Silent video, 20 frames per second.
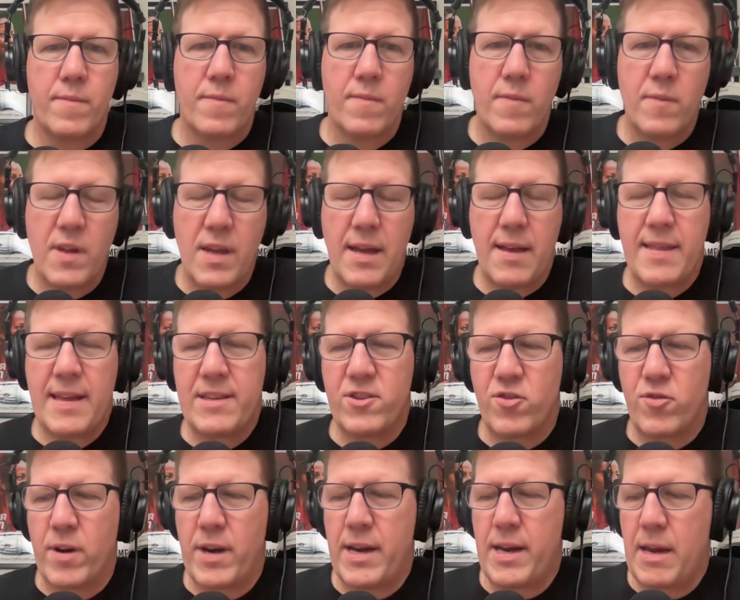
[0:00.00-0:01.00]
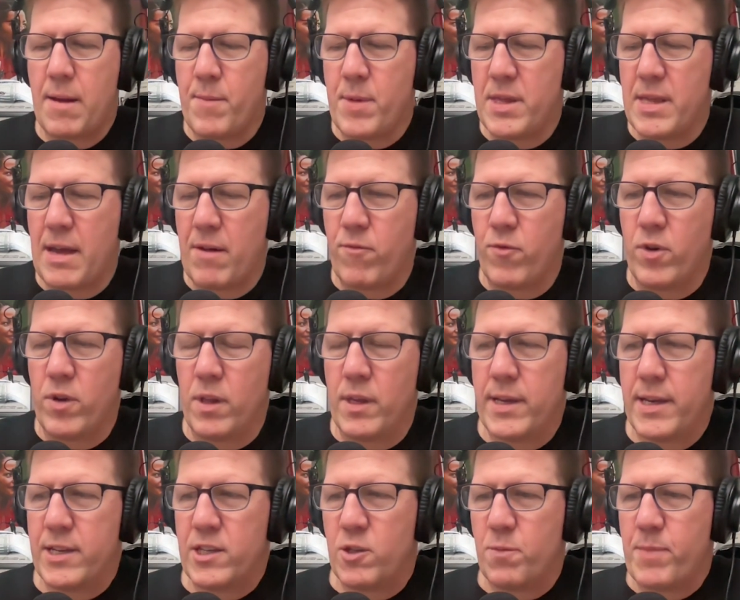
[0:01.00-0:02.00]
Yeah, that's great. I mean, that really
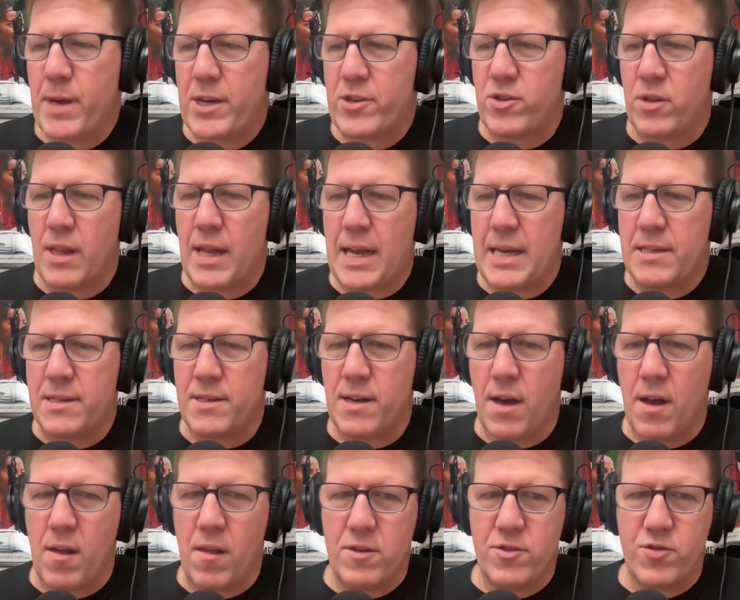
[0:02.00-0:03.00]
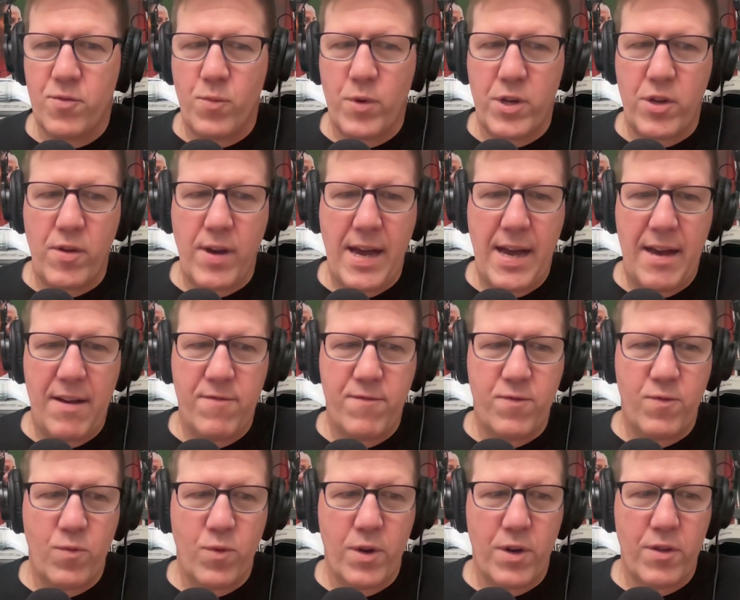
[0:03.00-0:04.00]
is specialized knowledge. And when you
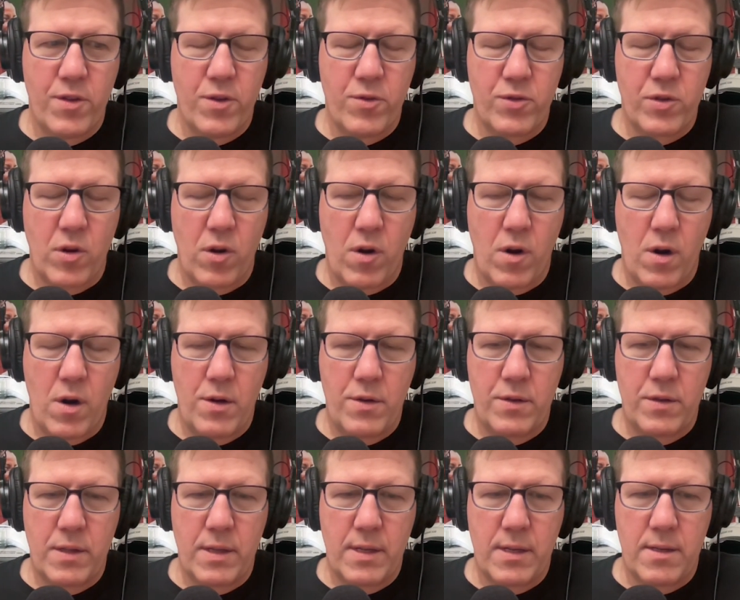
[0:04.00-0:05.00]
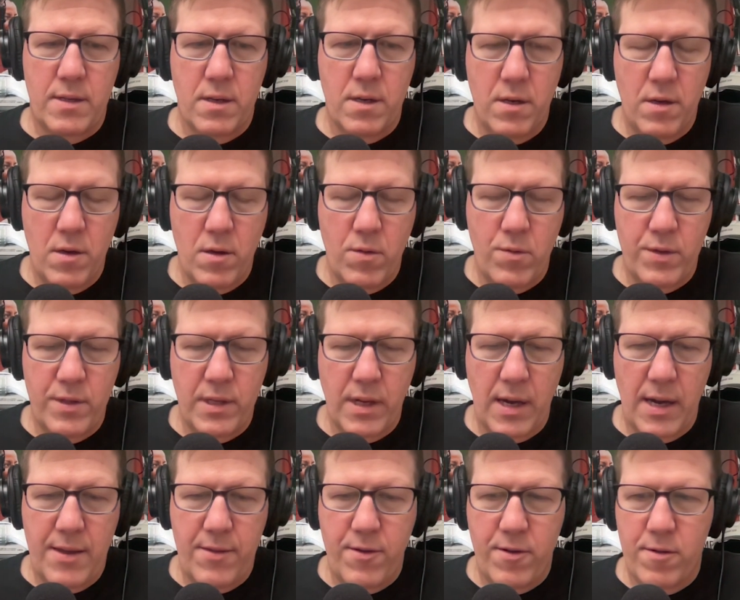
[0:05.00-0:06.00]
have one of those cars that, is
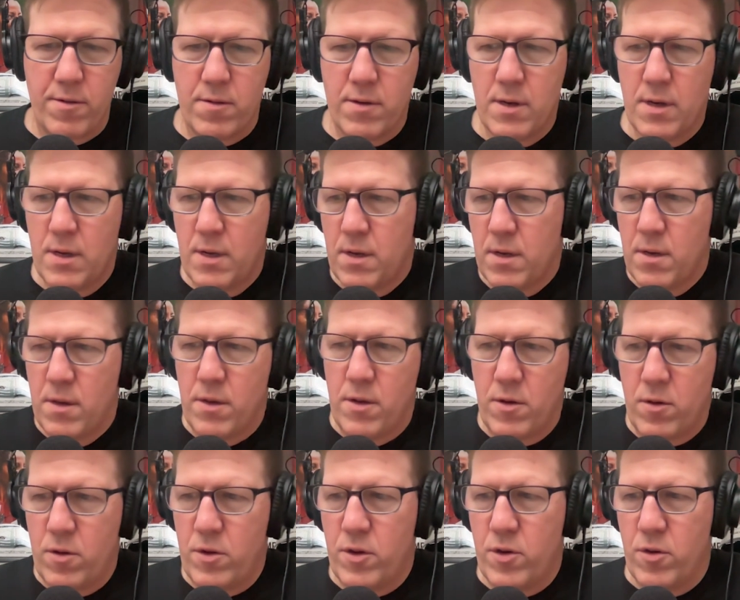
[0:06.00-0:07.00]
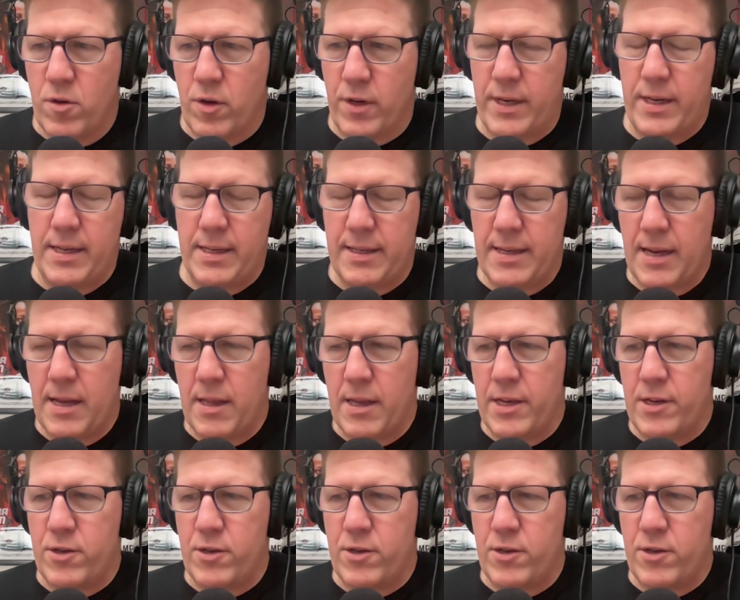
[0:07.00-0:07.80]
either, you're looking to sell it,